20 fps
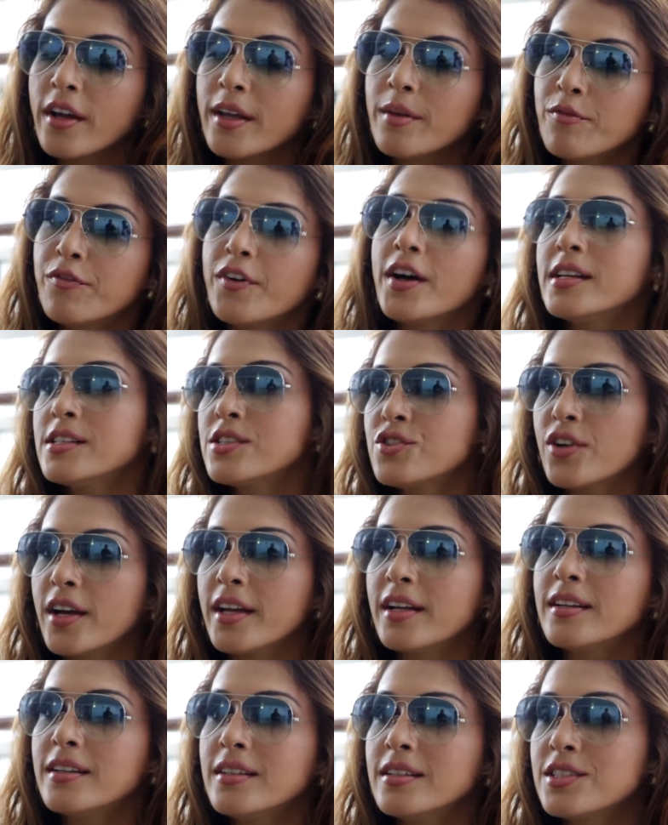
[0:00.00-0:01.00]
IMFFA has
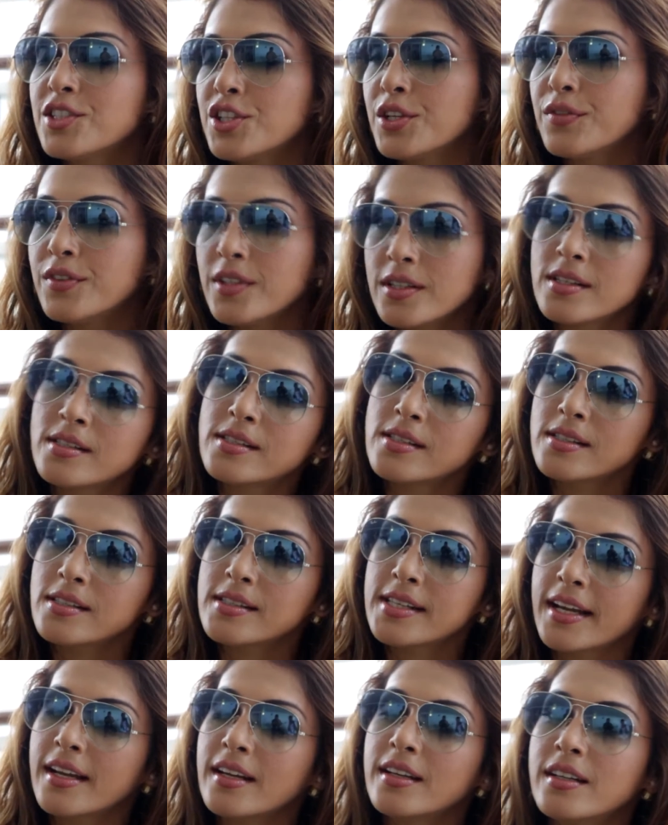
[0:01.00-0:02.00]
tried and achieved it. This is the
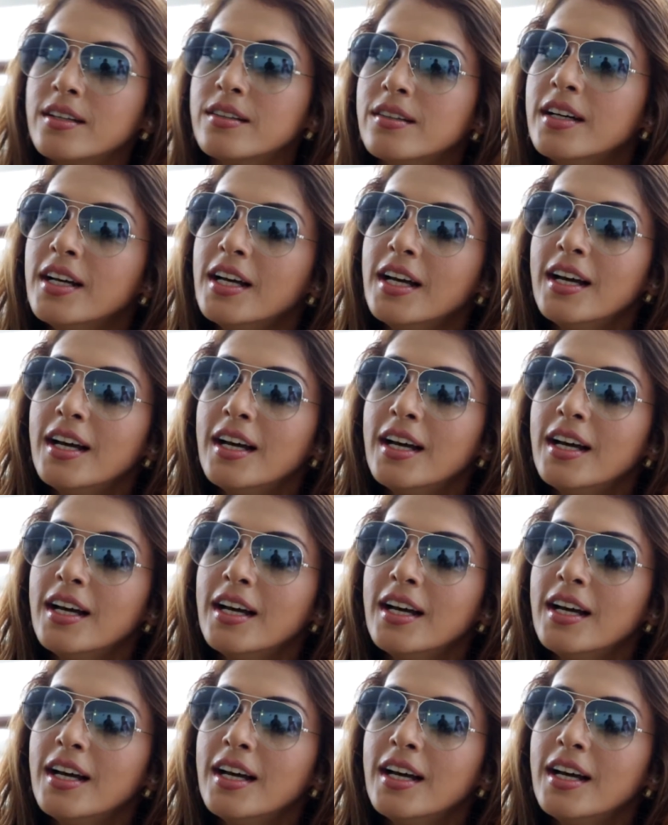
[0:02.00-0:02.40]
second year.